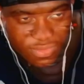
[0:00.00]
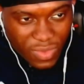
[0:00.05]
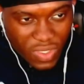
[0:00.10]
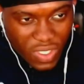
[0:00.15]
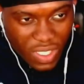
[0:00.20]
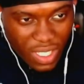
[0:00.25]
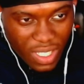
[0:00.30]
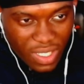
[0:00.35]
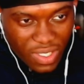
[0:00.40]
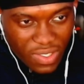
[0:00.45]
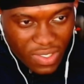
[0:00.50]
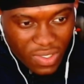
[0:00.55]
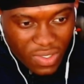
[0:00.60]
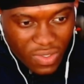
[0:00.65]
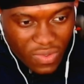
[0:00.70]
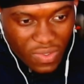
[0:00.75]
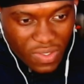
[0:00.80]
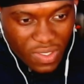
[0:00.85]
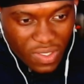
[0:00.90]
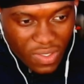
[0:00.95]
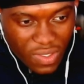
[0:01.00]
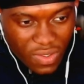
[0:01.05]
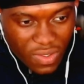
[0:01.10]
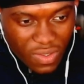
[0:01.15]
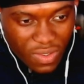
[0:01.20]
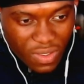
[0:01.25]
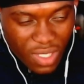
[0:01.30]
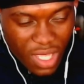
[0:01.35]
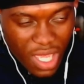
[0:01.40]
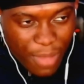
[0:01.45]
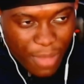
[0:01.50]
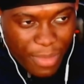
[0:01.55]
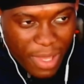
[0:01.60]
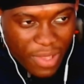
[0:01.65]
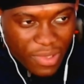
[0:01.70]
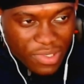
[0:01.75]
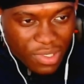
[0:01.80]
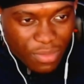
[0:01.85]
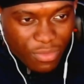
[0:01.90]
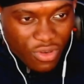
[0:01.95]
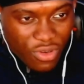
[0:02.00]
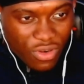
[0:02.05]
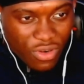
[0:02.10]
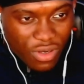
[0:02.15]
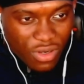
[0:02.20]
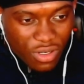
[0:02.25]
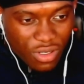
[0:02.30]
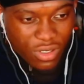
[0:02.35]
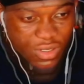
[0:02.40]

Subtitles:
Today's too soon. How about tomorrow?